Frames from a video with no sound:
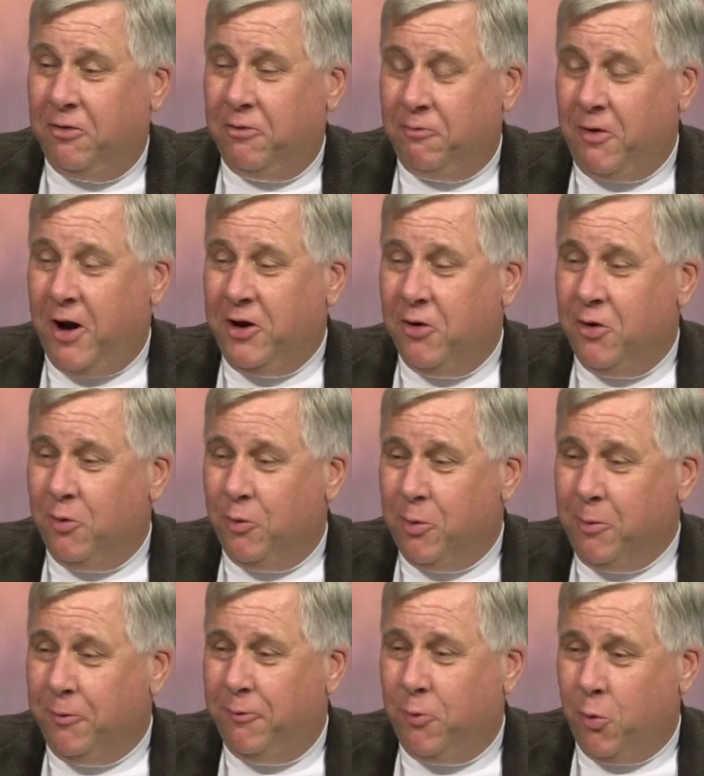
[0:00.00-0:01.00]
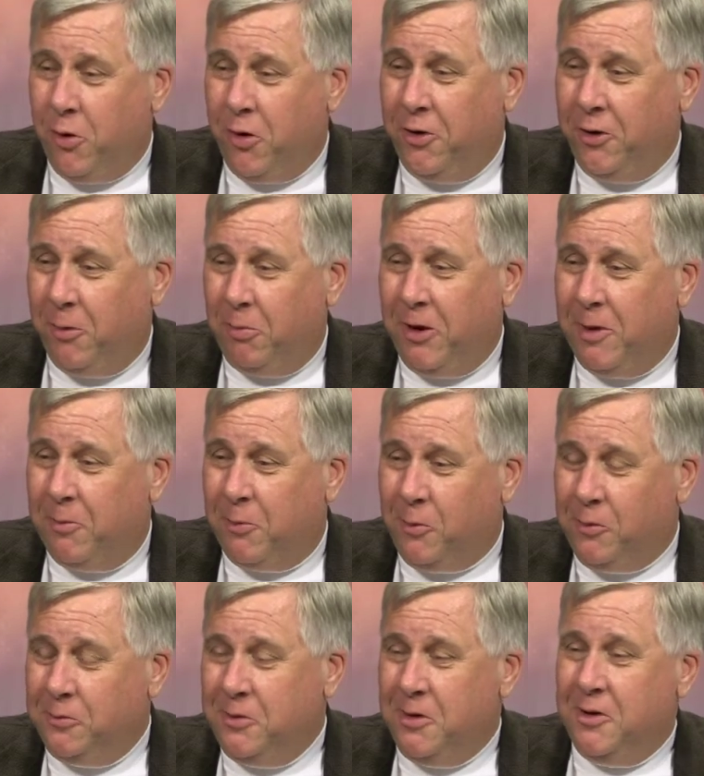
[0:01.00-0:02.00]
Friday, you're in a room of 400
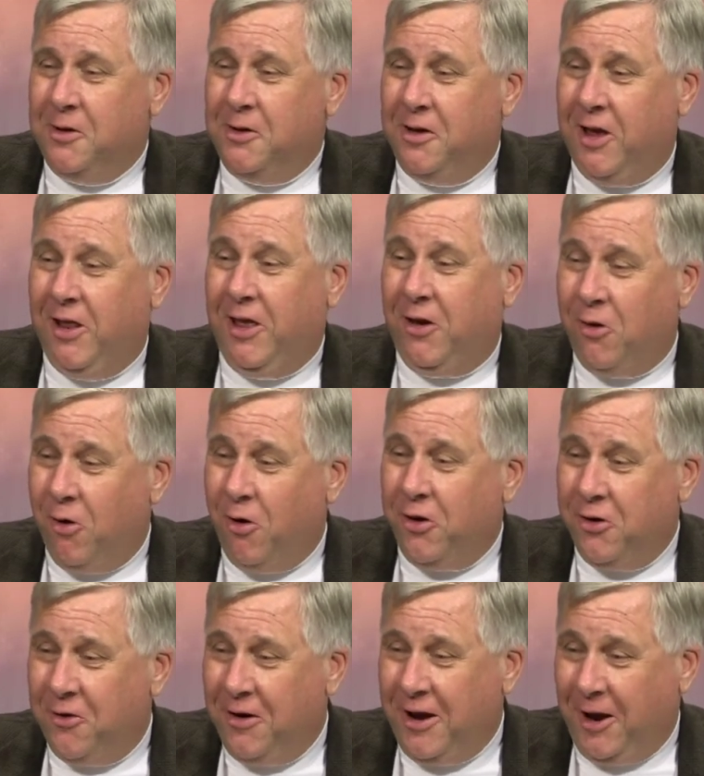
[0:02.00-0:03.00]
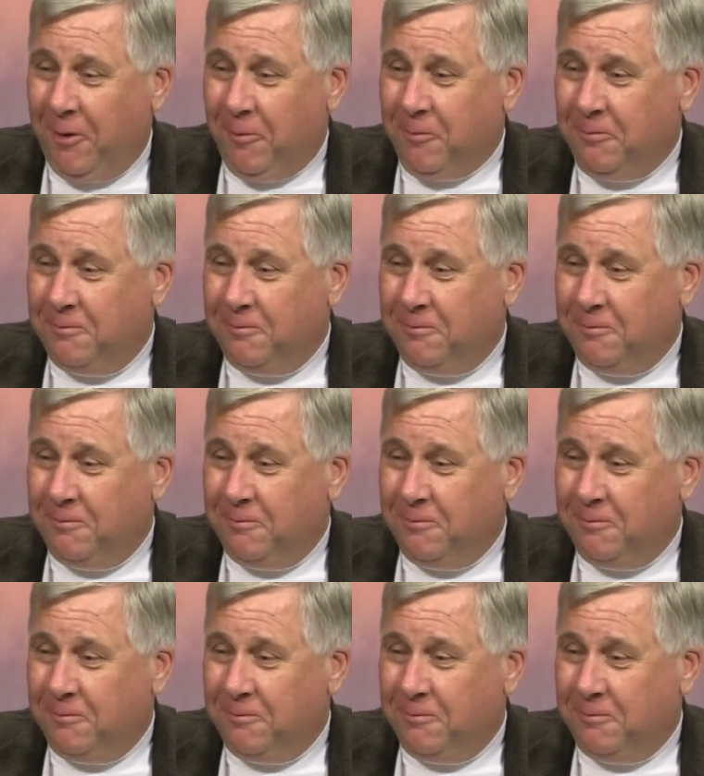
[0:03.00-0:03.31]
people, and they call your name.